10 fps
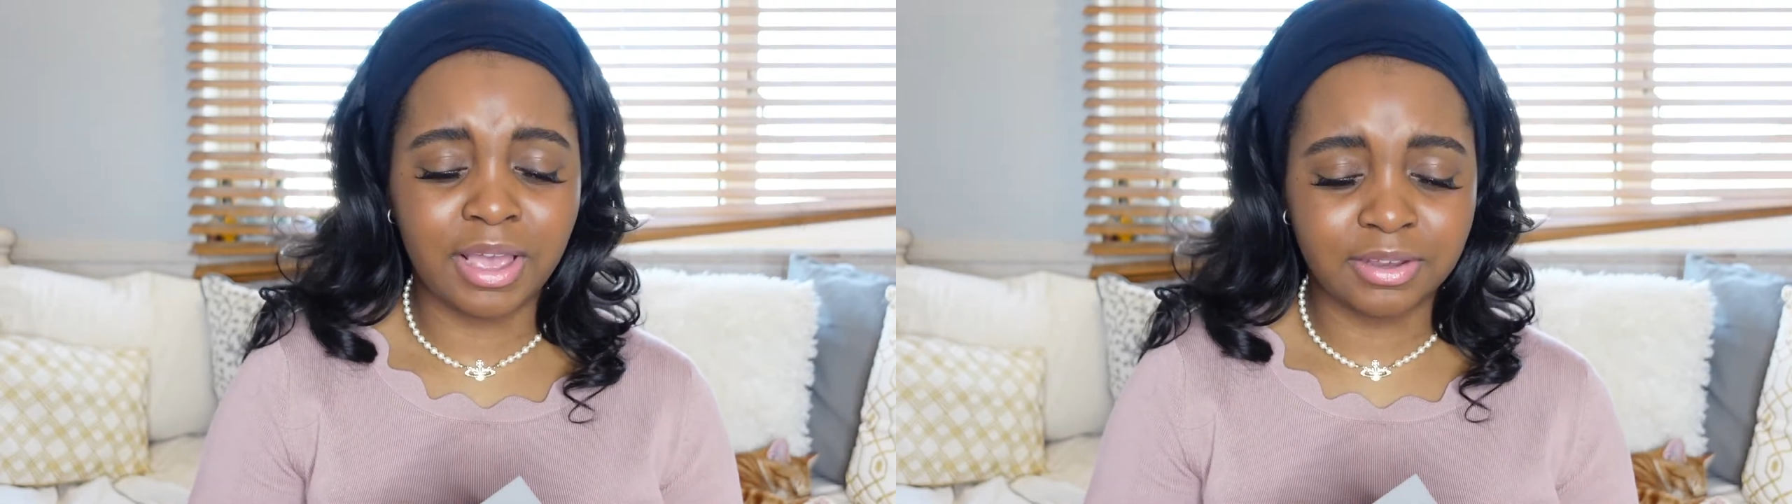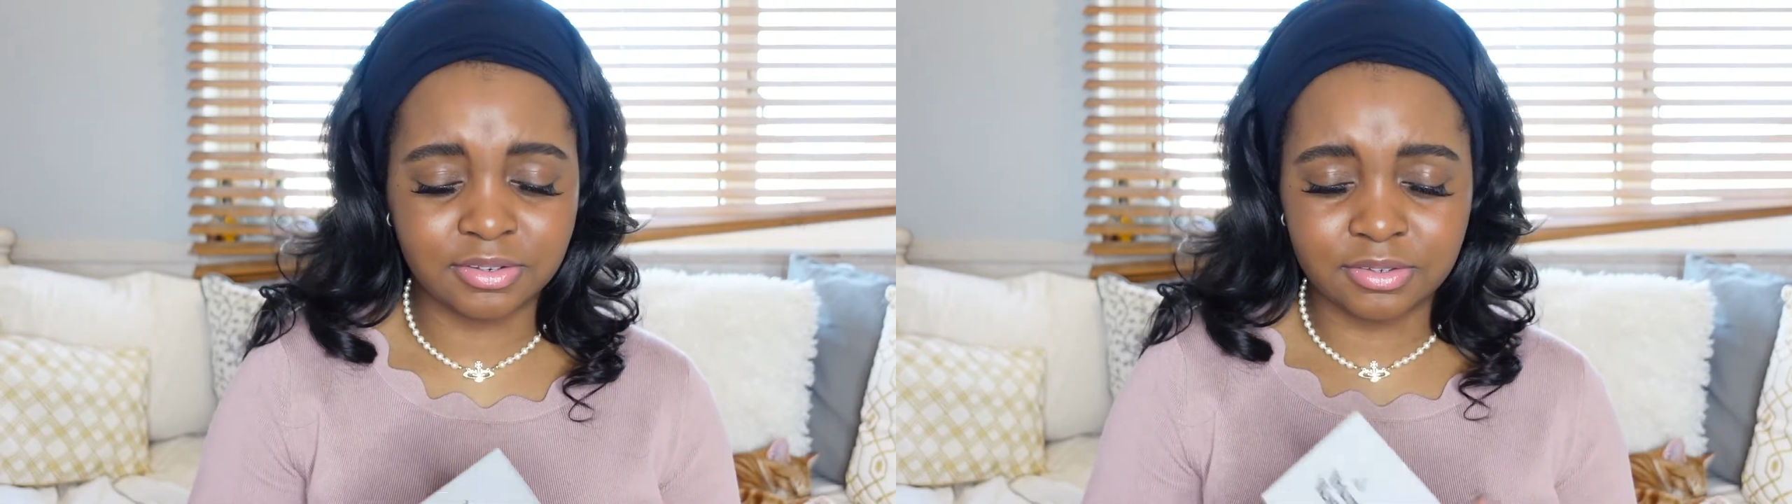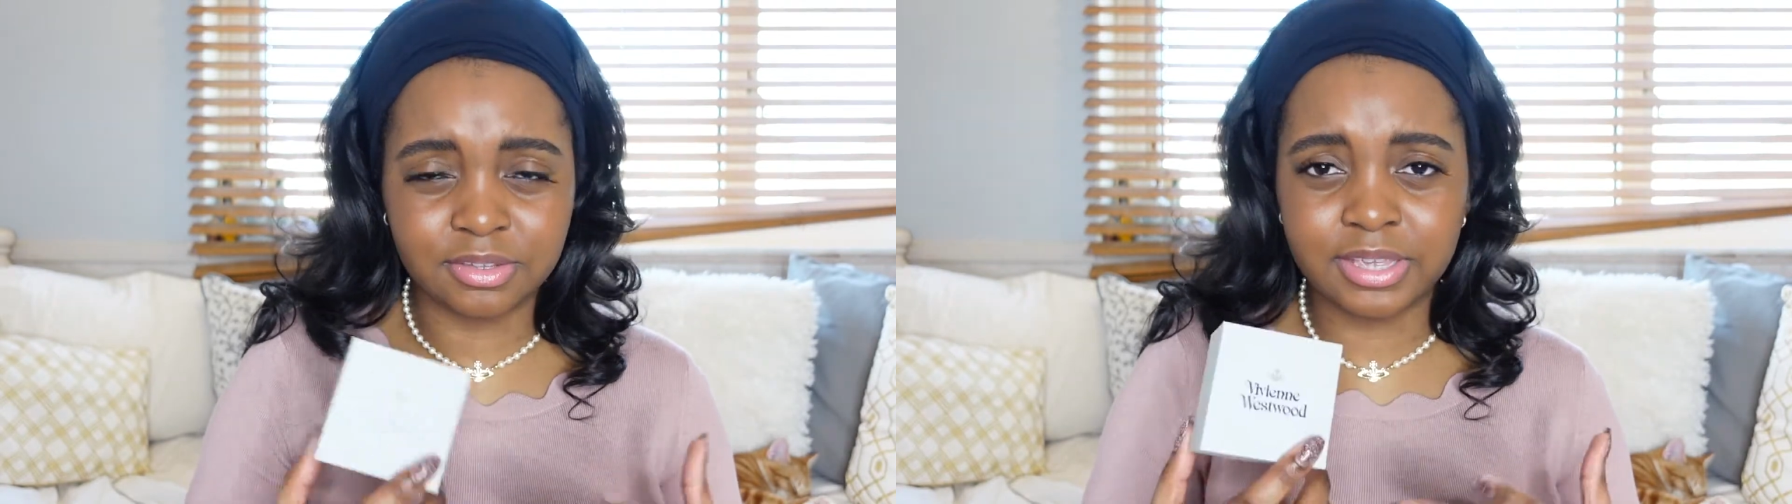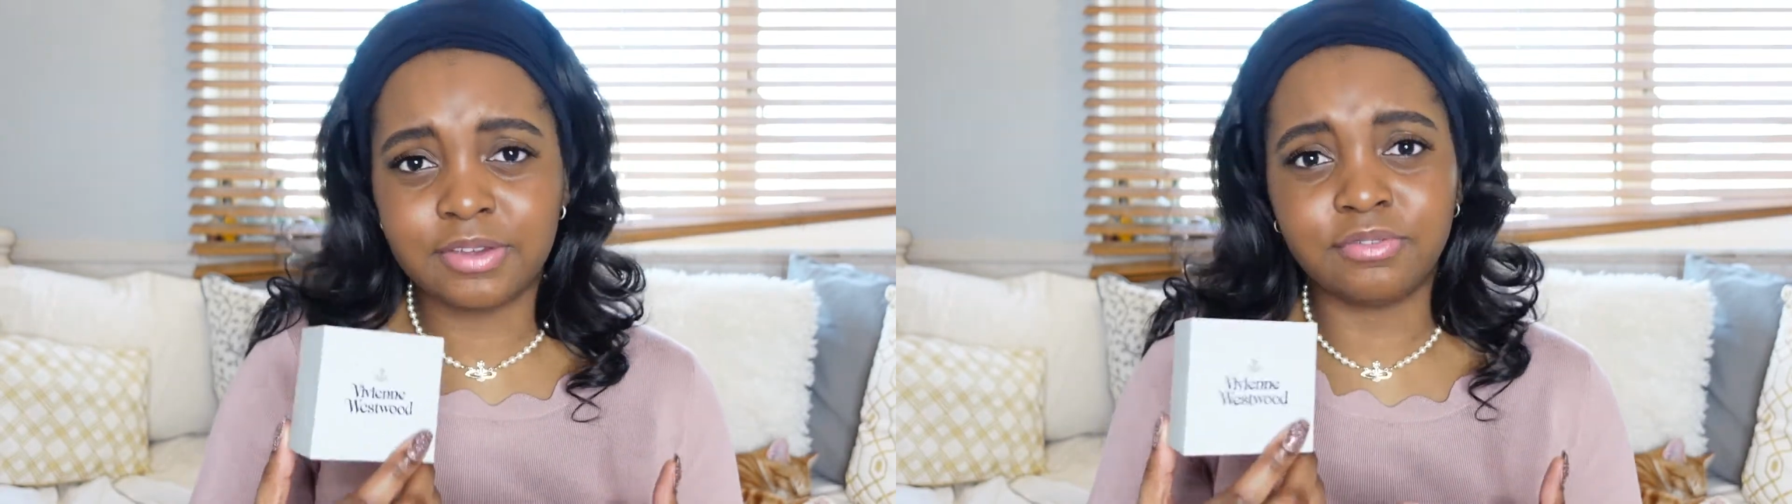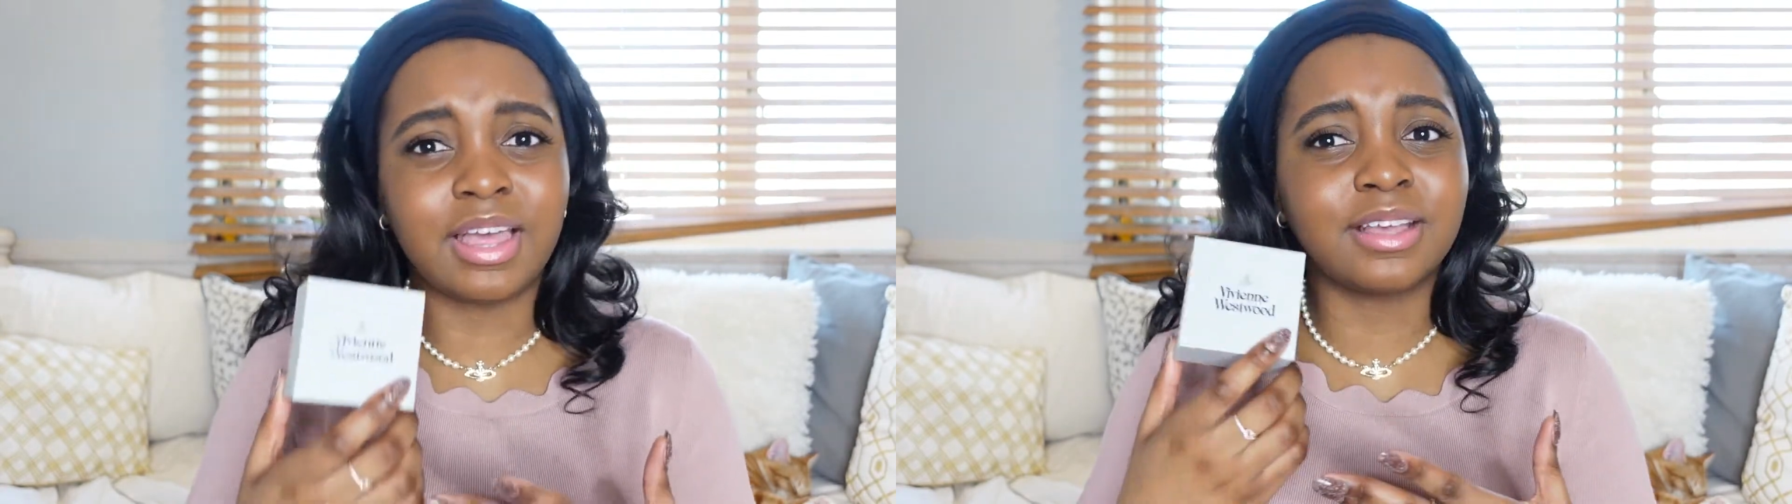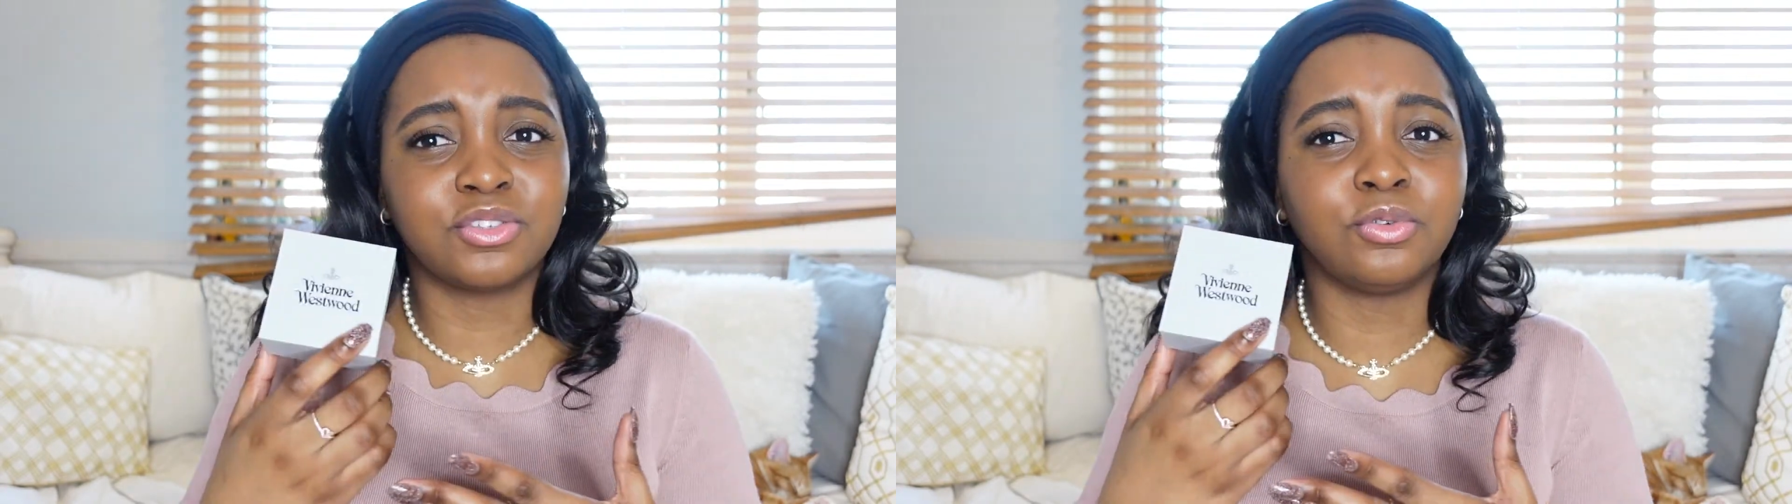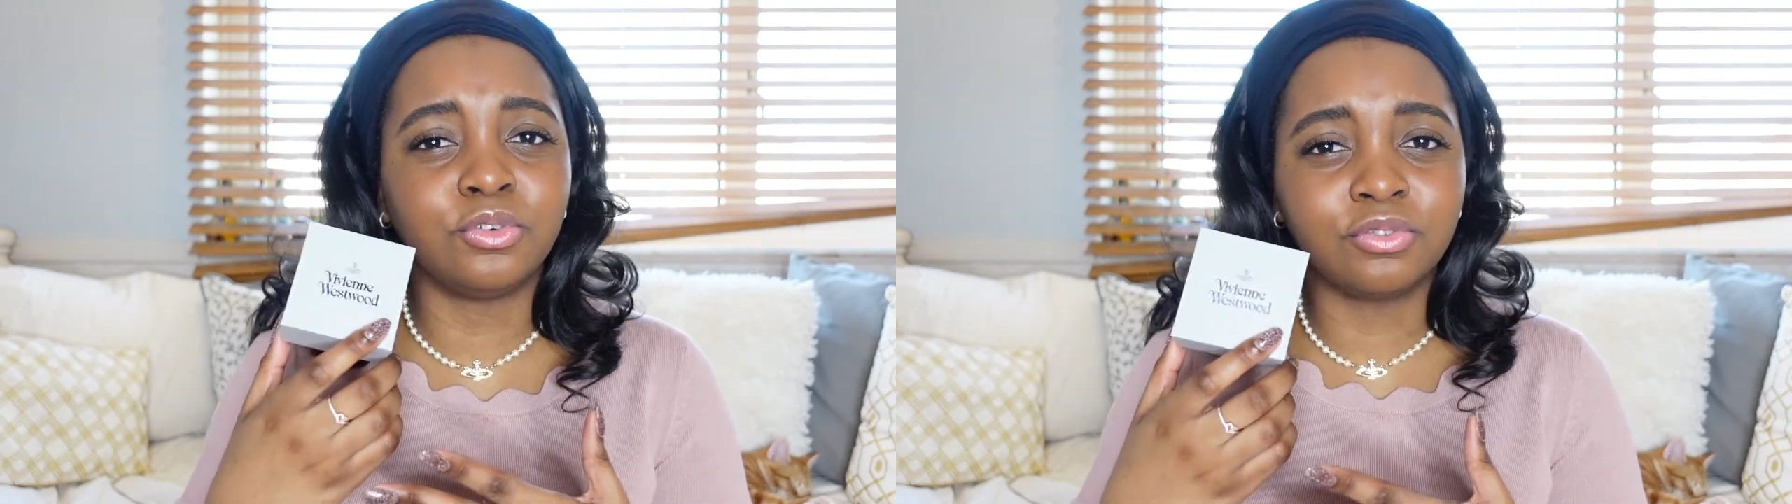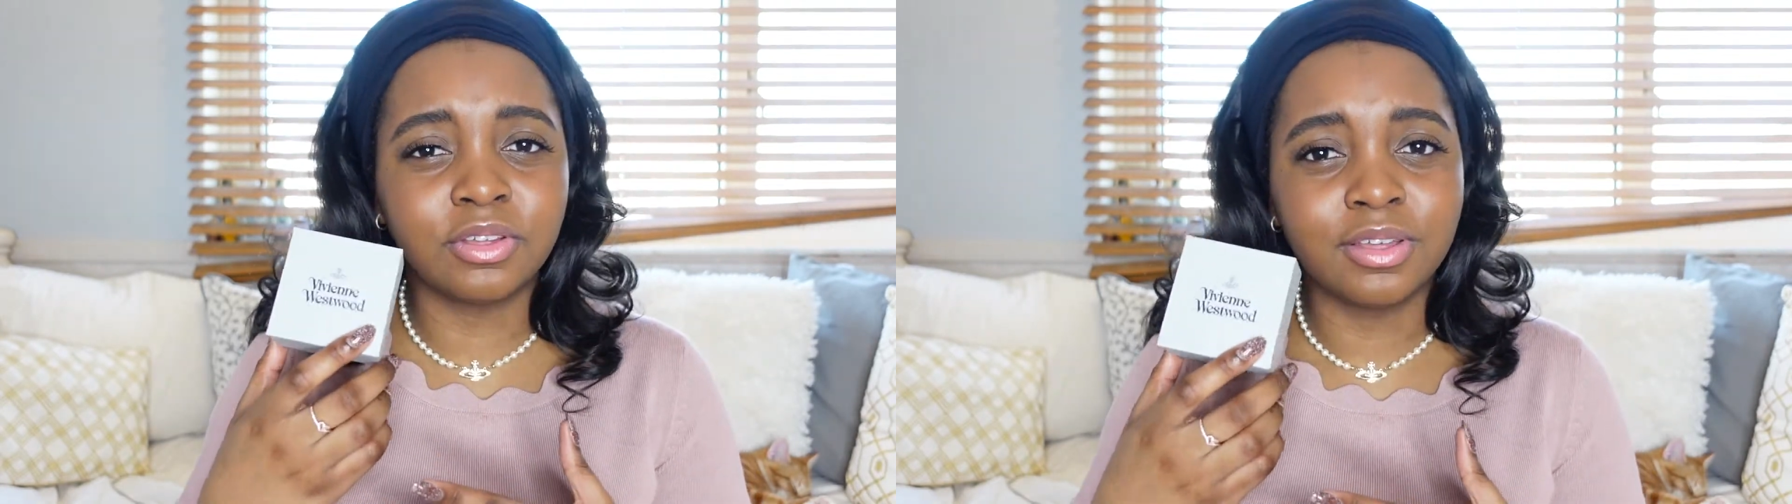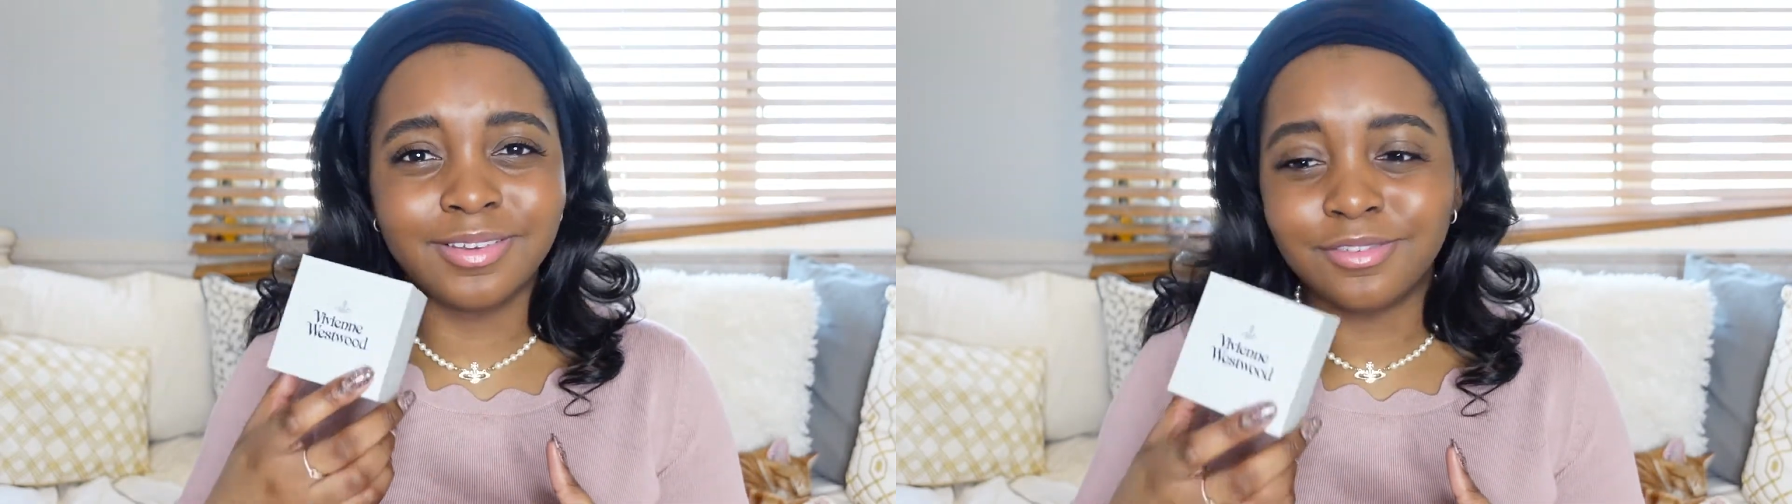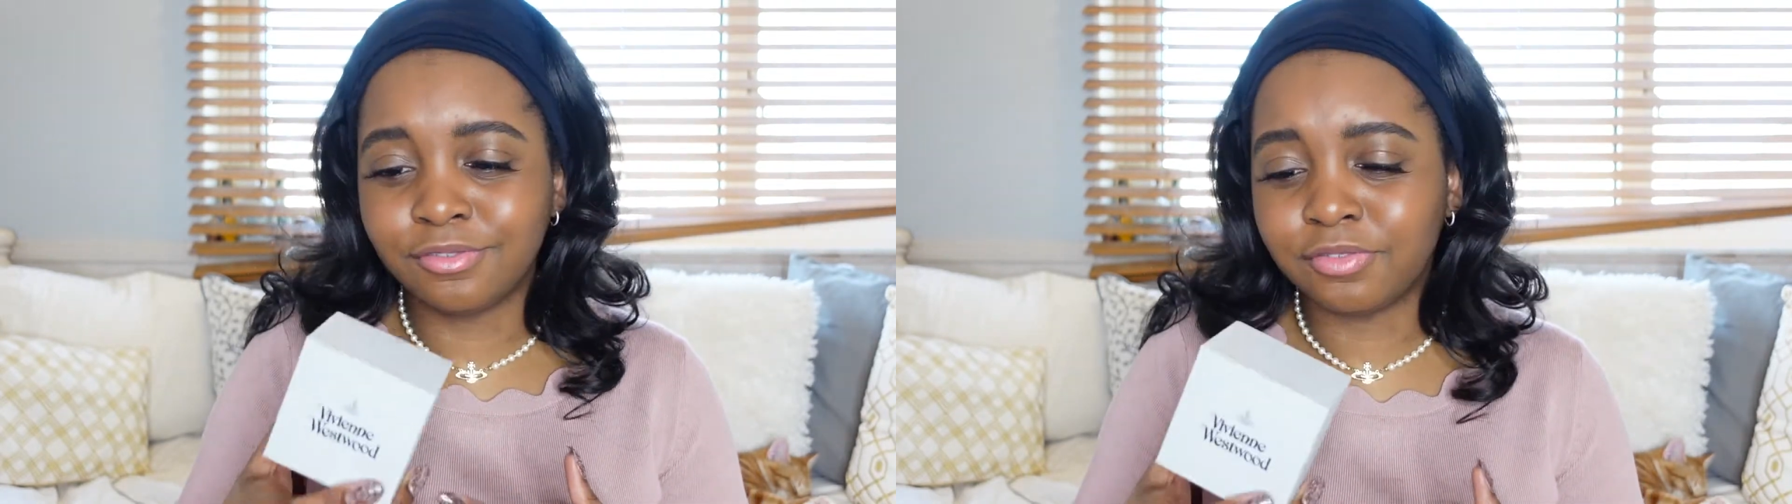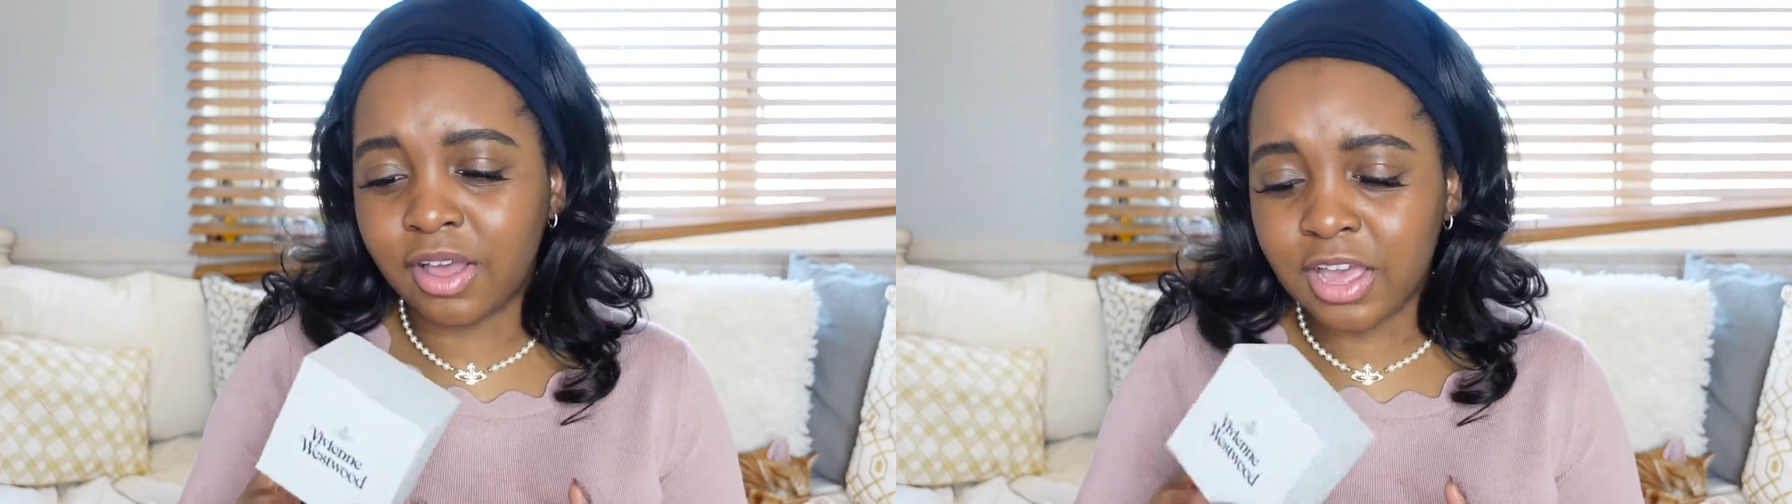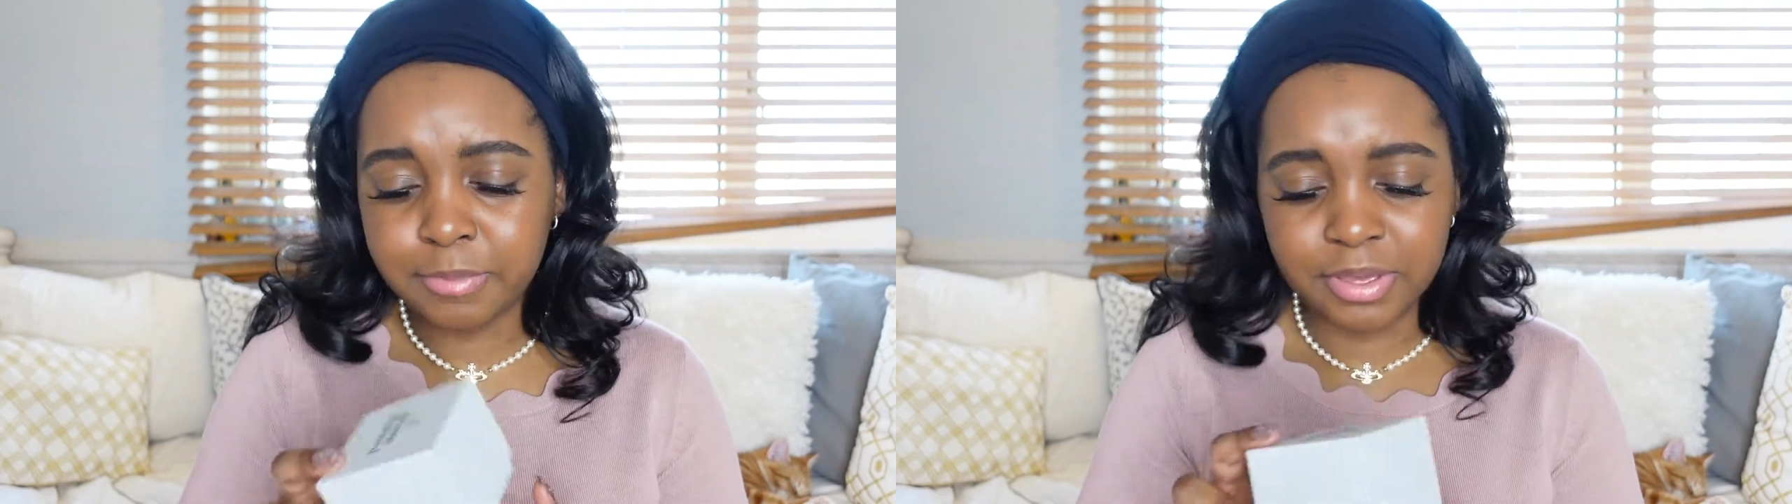because it doesn't give that sort of vibe.